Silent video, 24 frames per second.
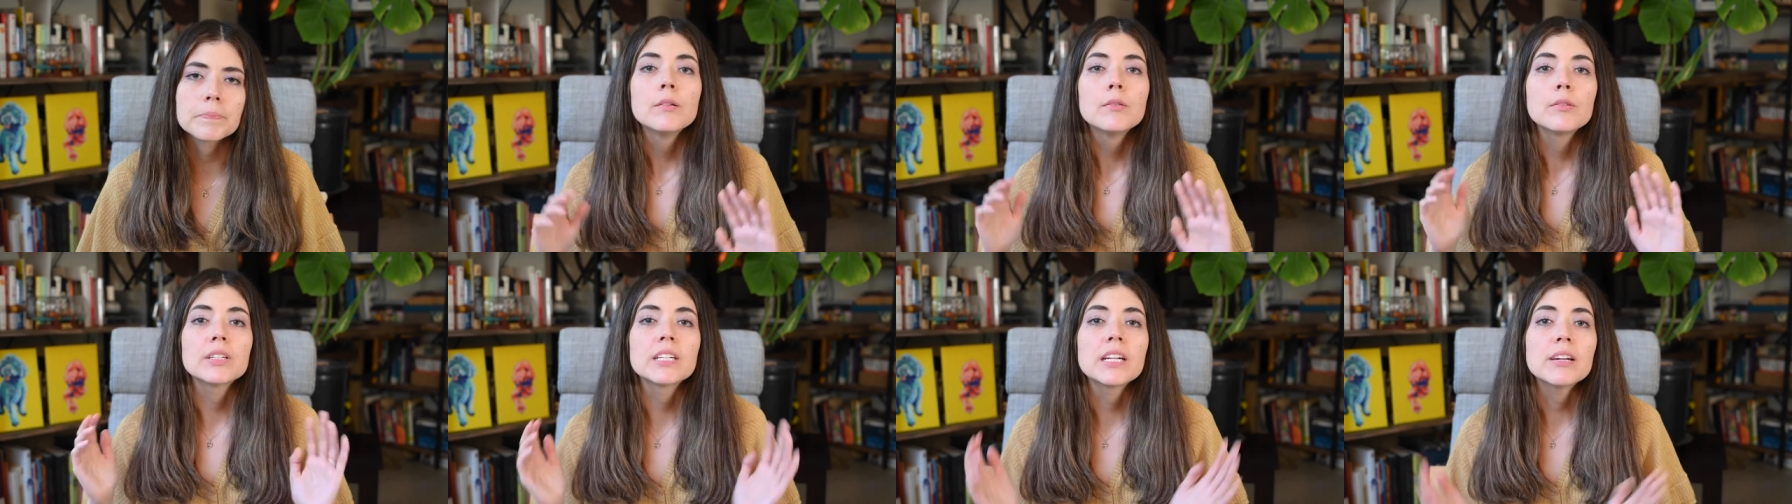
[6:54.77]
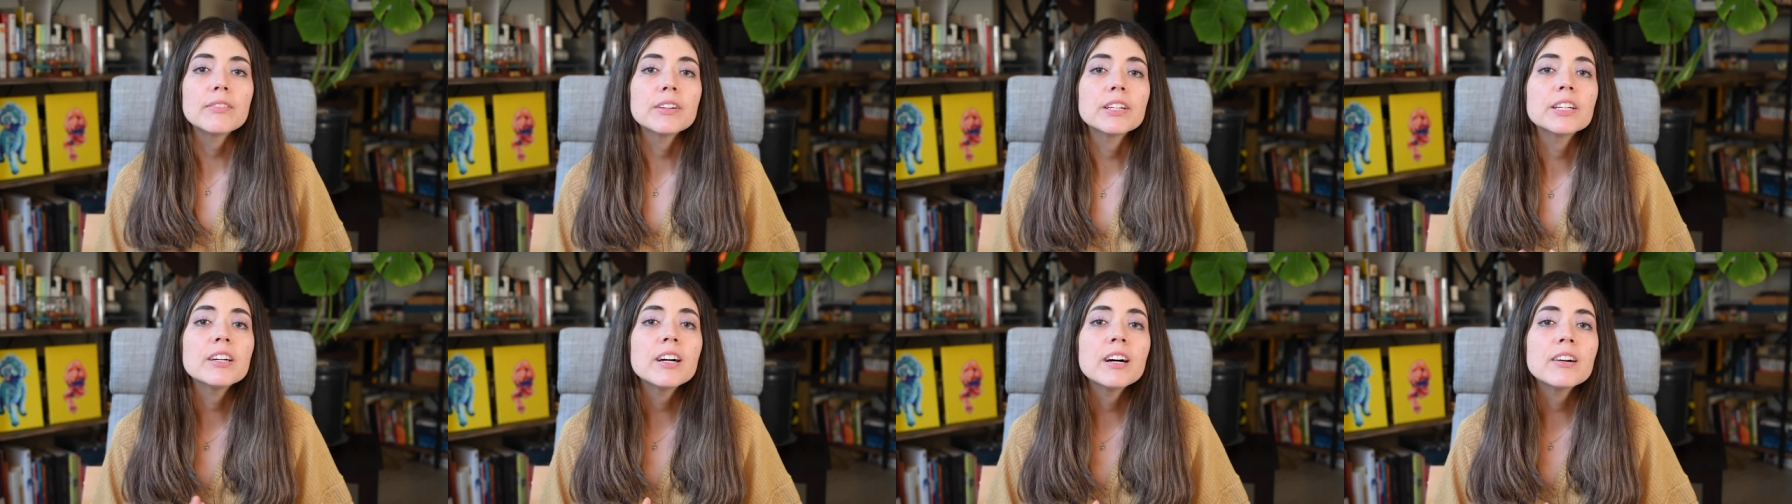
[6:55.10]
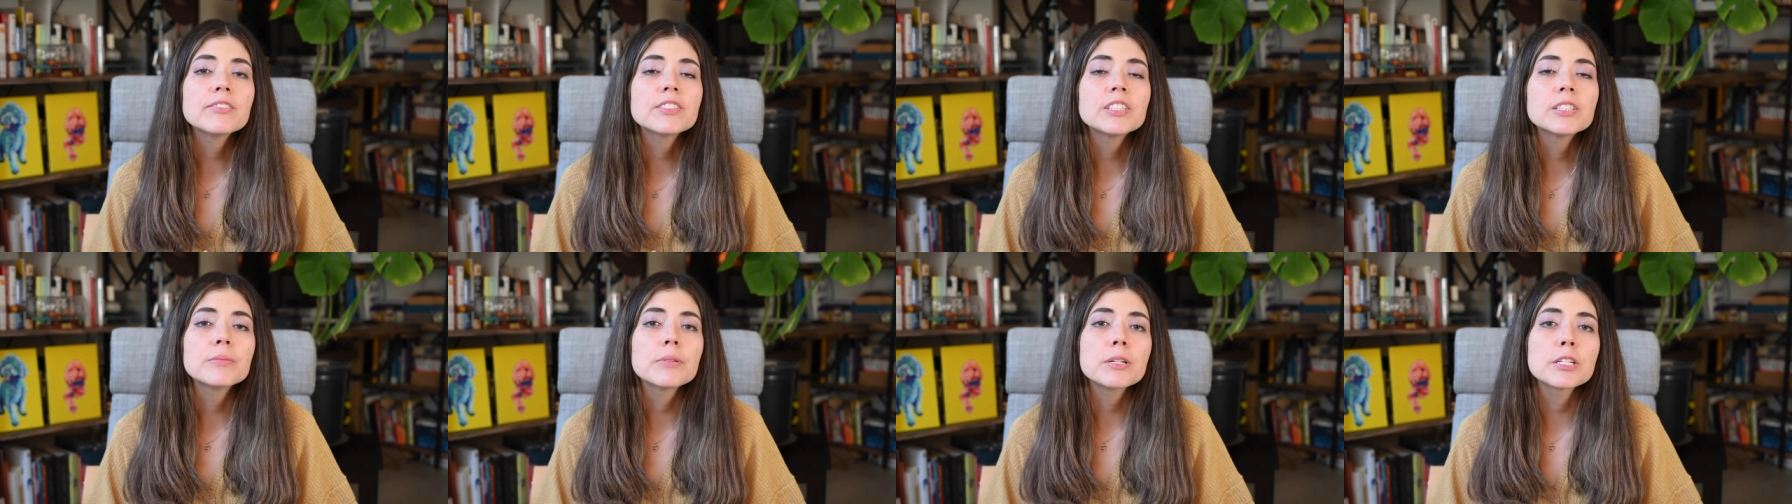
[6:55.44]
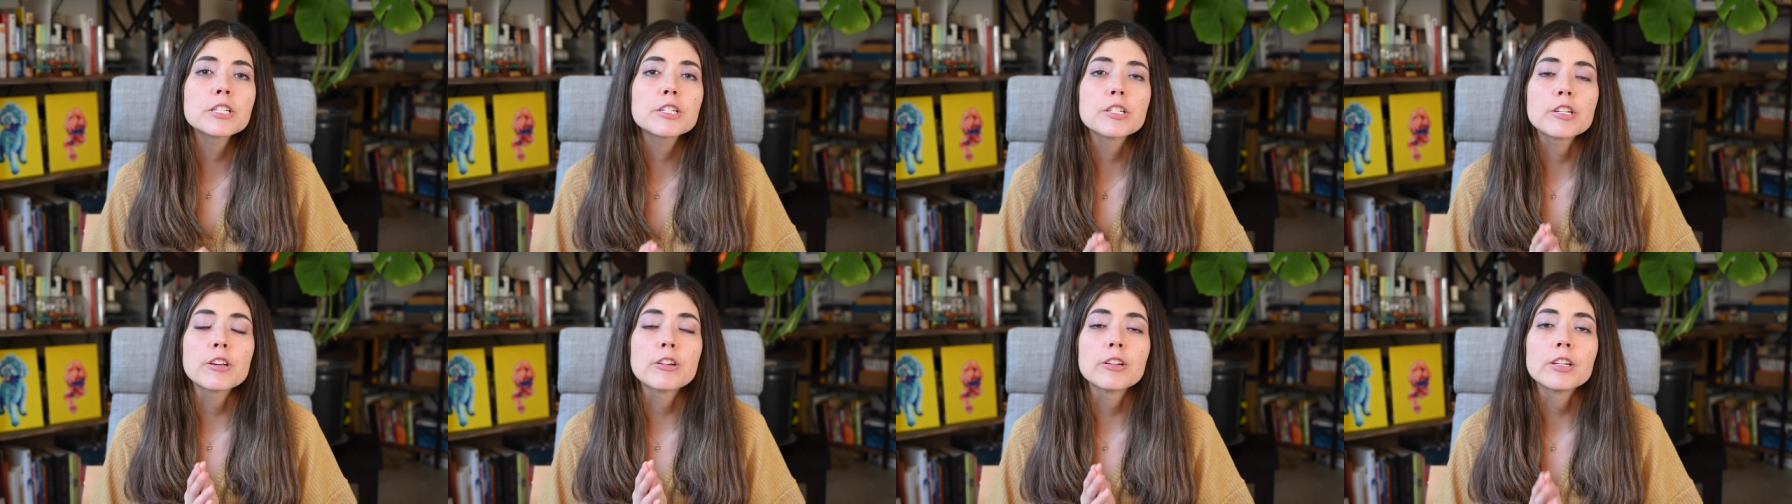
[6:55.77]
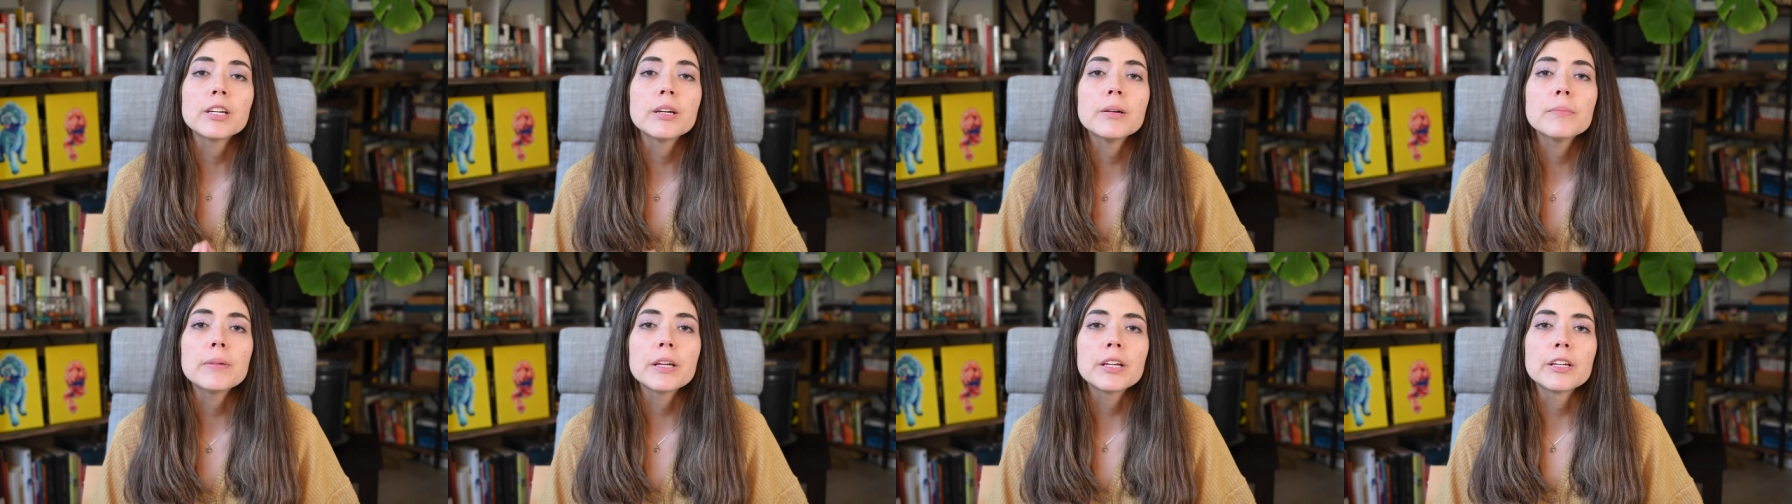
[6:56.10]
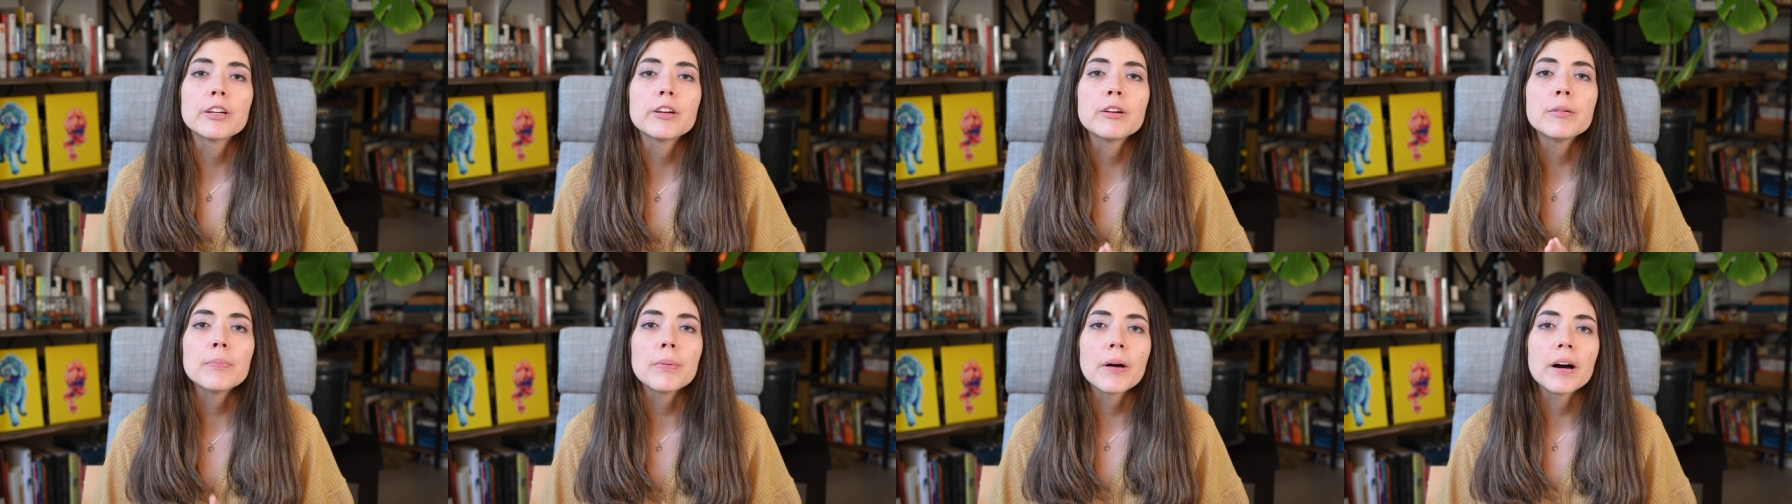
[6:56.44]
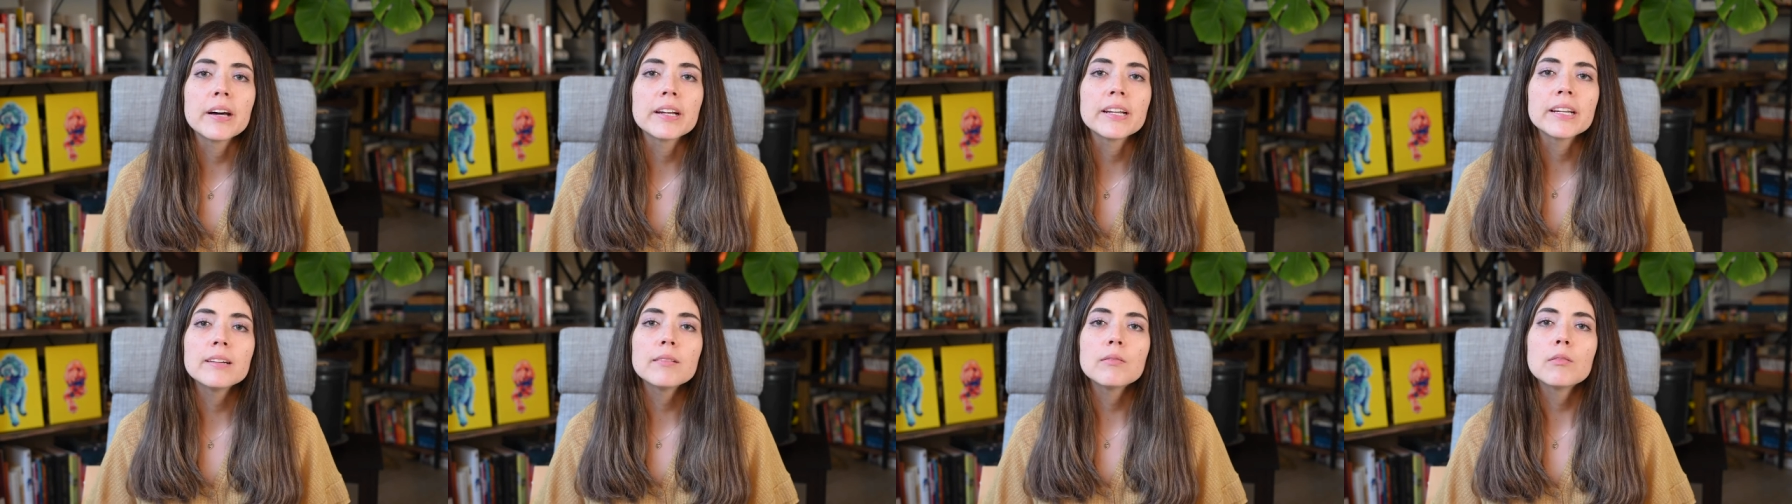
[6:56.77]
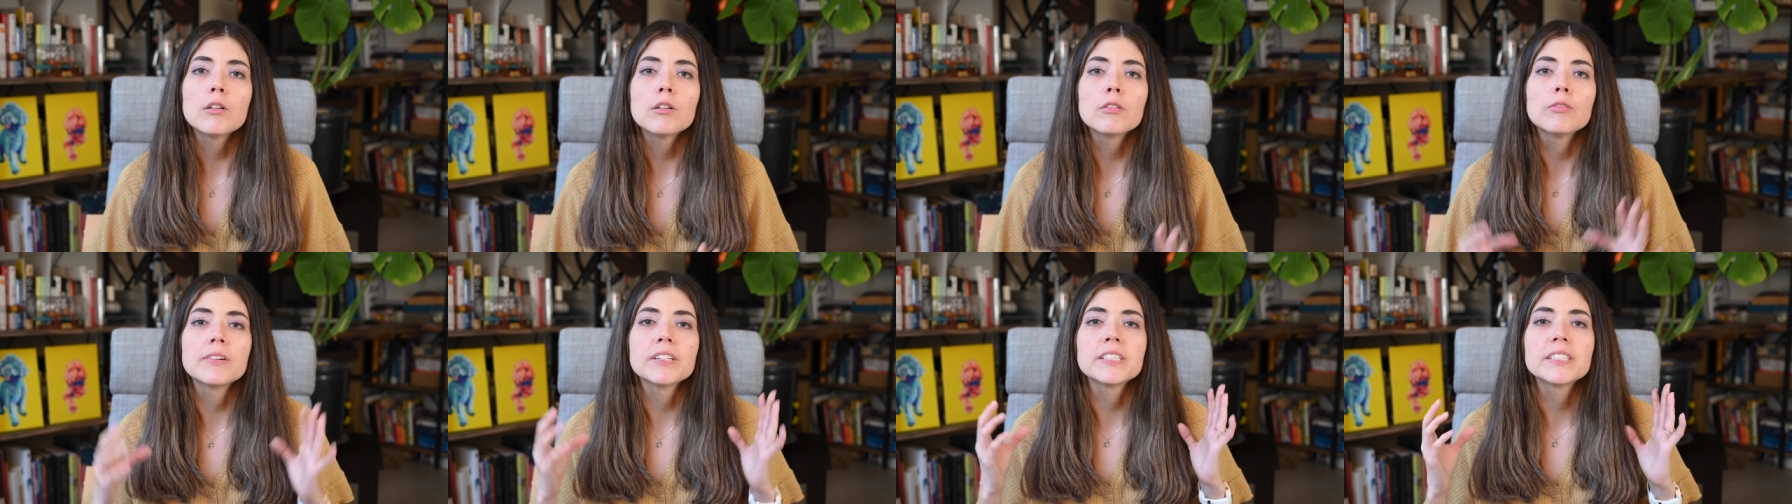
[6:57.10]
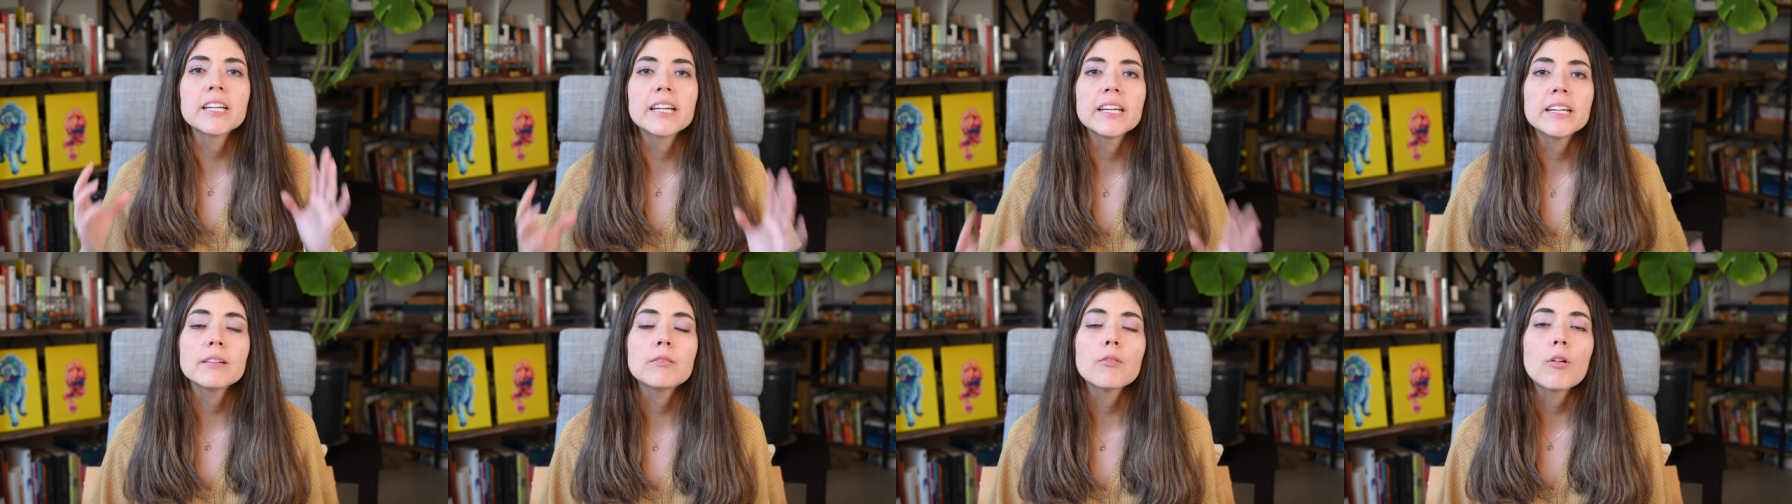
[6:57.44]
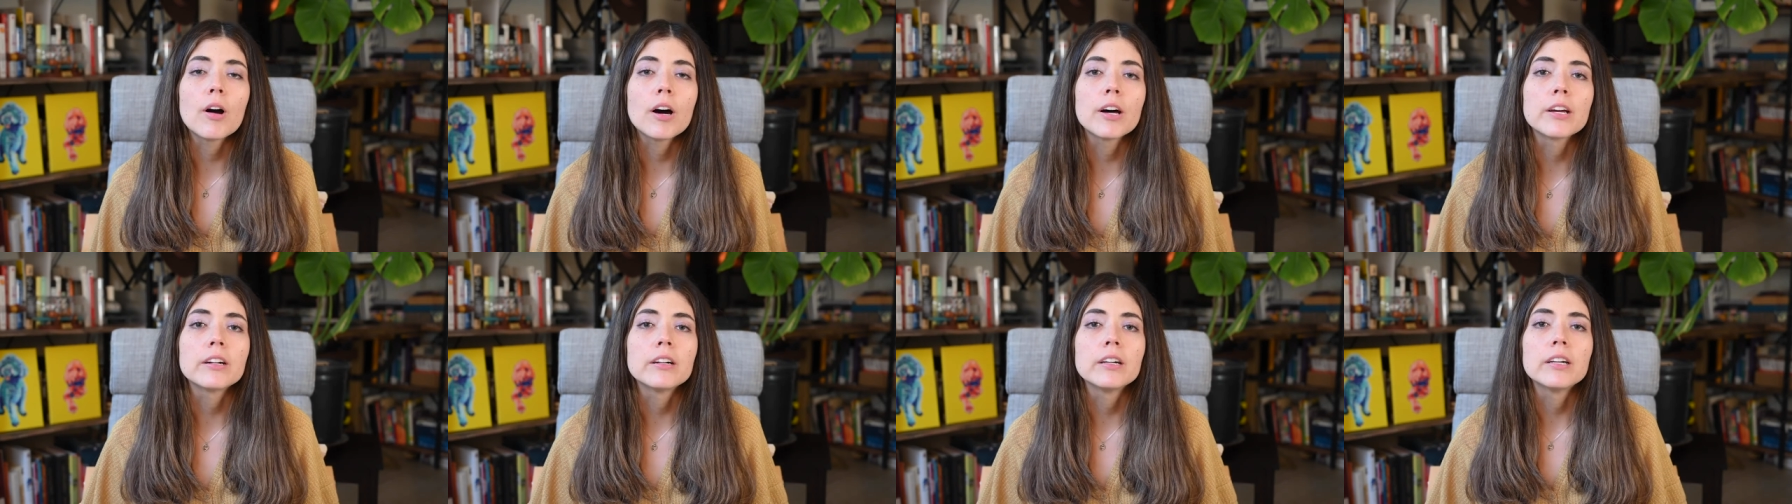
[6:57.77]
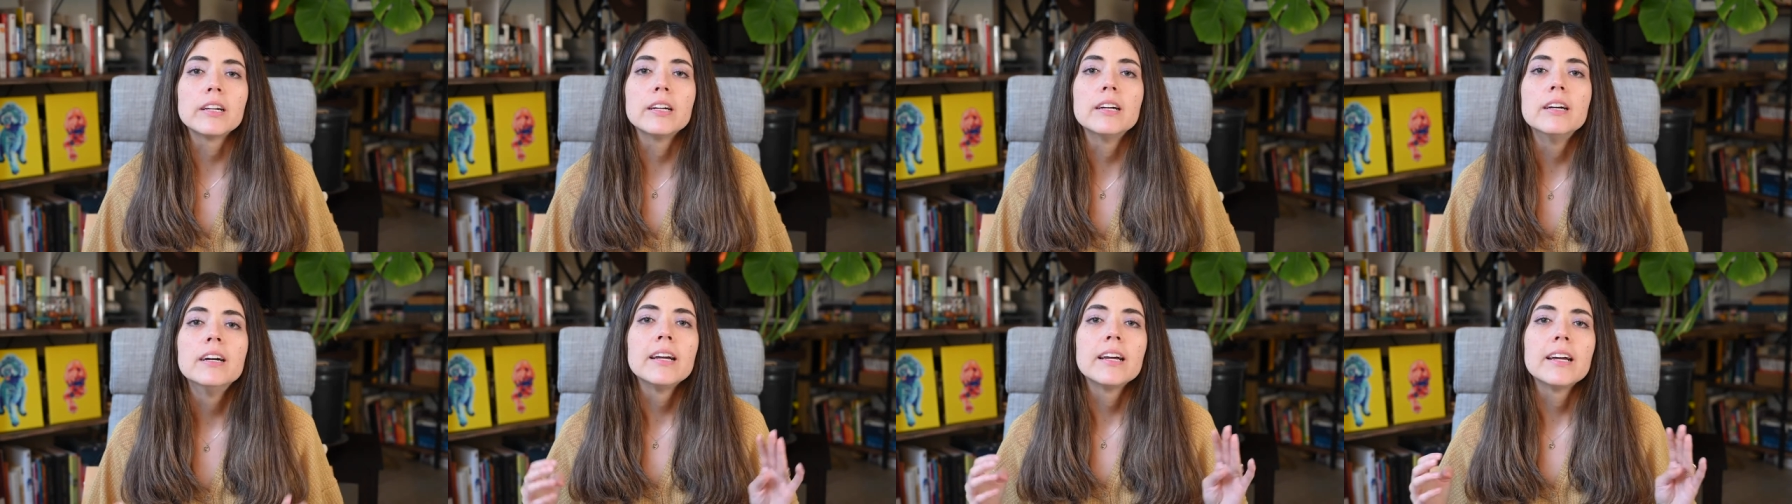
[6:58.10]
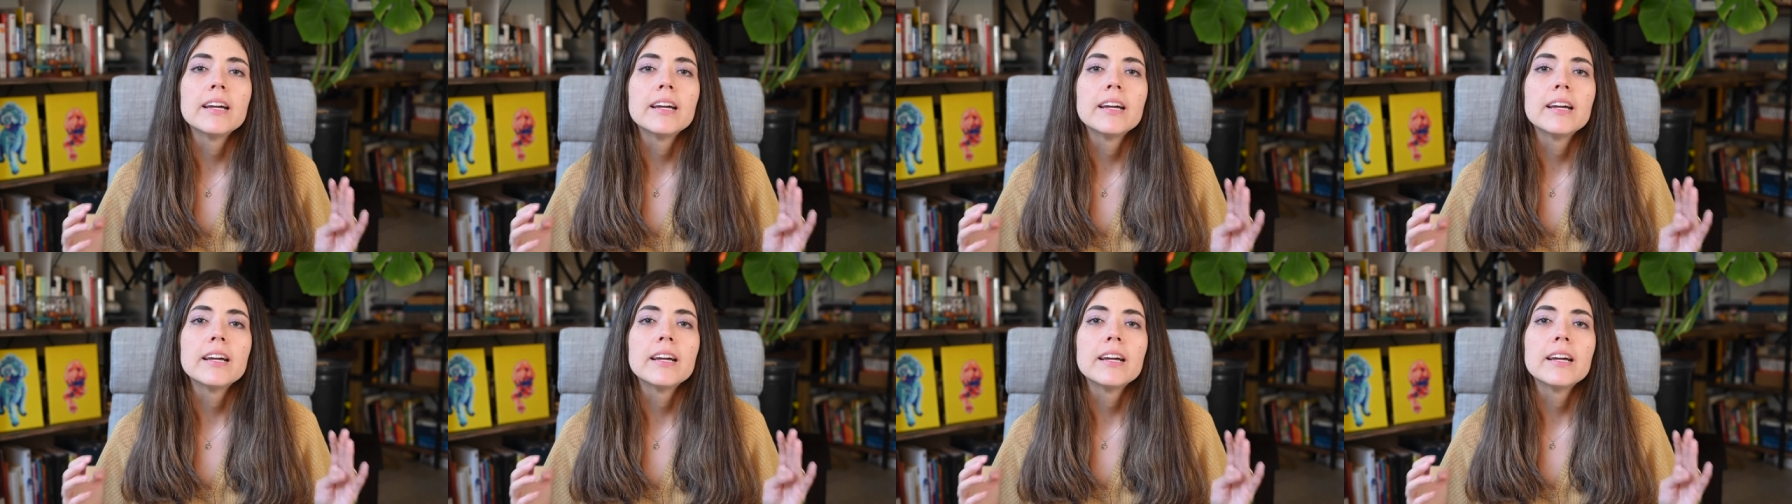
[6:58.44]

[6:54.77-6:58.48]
Whenever you have too much sodium, your body will retain water.